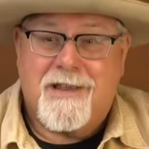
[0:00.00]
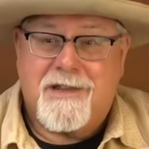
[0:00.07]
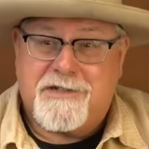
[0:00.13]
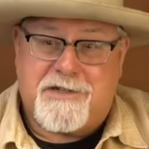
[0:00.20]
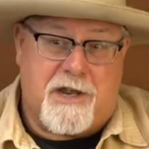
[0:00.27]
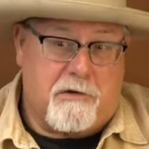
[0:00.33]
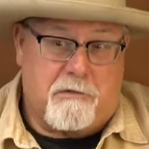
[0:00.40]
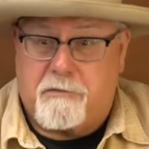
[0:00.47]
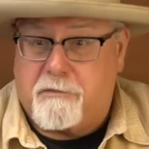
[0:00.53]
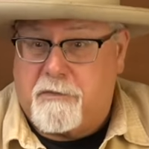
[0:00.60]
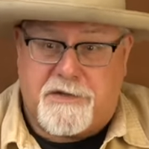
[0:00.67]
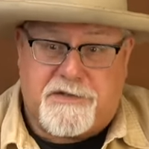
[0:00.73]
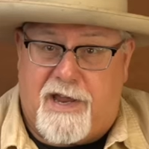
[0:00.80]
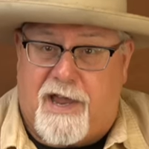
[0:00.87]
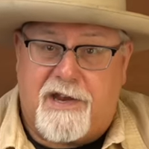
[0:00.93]
So
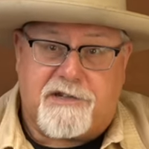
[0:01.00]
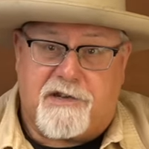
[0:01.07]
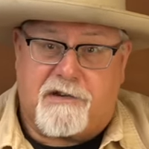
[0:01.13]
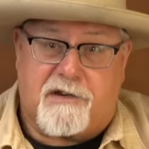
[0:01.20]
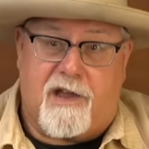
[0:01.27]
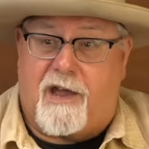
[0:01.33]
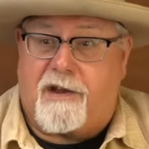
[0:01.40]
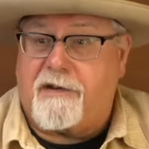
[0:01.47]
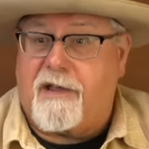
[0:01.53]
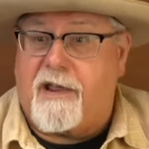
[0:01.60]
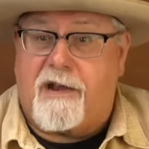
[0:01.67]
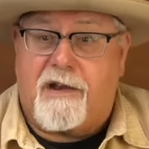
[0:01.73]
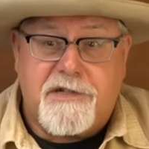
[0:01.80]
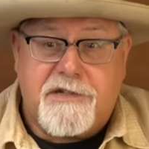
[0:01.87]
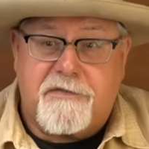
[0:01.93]
it's an excellent gun, and
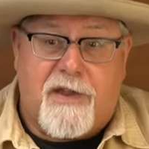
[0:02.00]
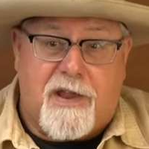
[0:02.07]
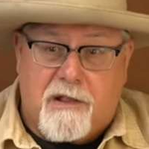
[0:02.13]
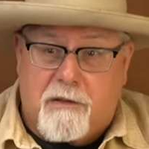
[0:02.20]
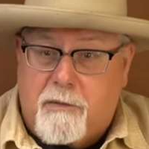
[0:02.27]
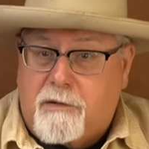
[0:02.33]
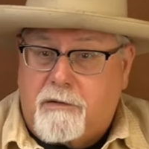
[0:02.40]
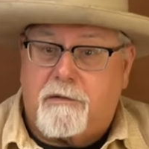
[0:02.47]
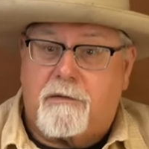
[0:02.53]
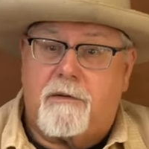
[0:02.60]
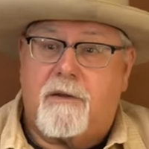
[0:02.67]
it is available.